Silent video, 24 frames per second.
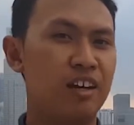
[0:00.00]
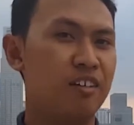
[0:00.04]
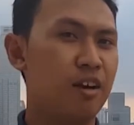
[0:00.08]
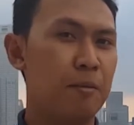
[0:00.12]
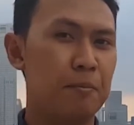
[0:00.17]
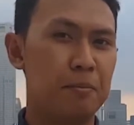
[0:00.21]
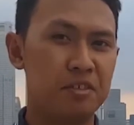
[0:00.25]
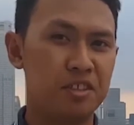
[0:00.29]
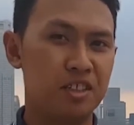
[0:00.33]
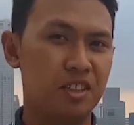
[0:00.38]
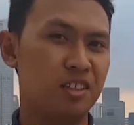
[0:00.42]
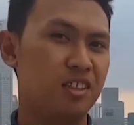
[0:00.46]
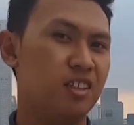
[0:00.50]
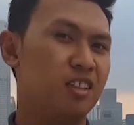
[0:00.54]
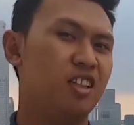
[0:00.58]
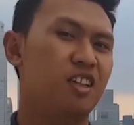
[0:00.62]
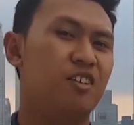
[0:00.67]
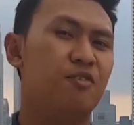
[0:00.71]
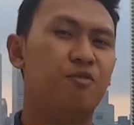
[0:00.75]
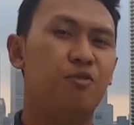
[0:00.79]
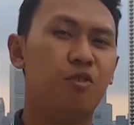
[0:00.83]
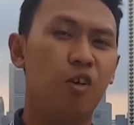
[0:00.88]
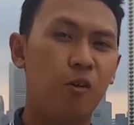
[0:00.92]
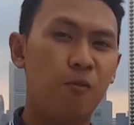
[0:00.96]
a
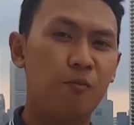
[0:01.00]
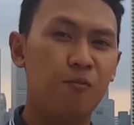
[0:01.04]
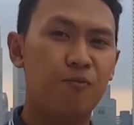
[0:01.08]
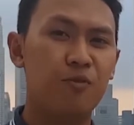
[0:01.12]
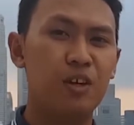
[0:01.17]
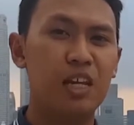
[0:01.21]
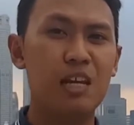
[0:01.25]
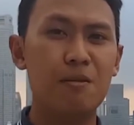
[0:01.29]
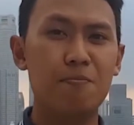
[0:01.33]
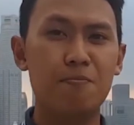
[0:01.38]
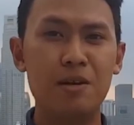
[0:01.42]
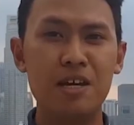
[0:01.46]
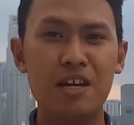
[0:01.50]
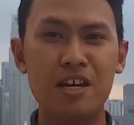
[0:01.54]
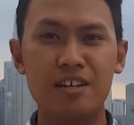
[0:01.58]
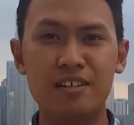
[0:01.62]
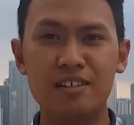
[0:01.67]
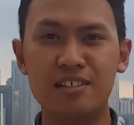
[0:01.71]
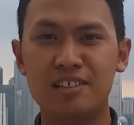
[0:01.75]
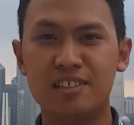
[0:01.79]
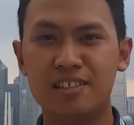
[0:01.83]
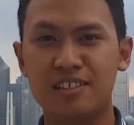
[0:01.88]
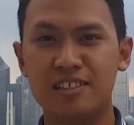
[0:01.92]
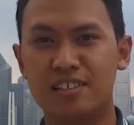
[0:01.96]
representative from
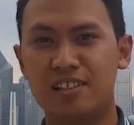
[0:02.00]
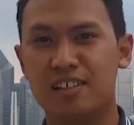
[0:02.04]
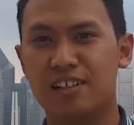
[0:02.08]
Philippines.